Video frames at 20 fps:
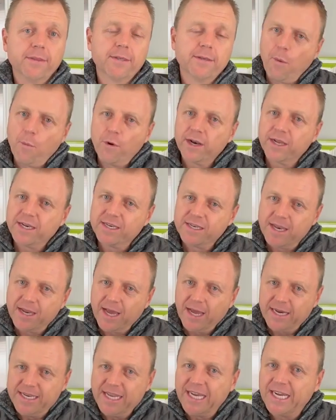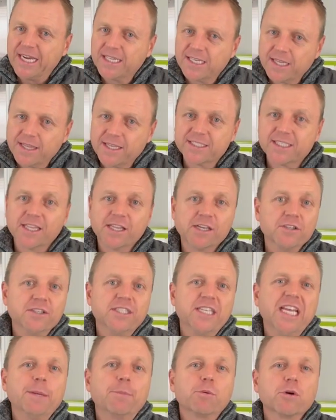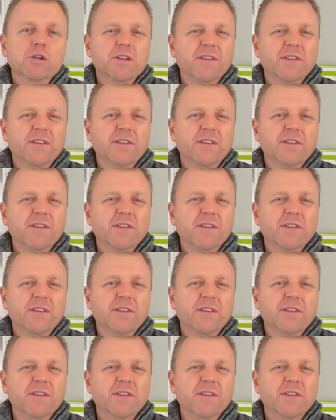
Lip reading: I want to dig into this a little deeper.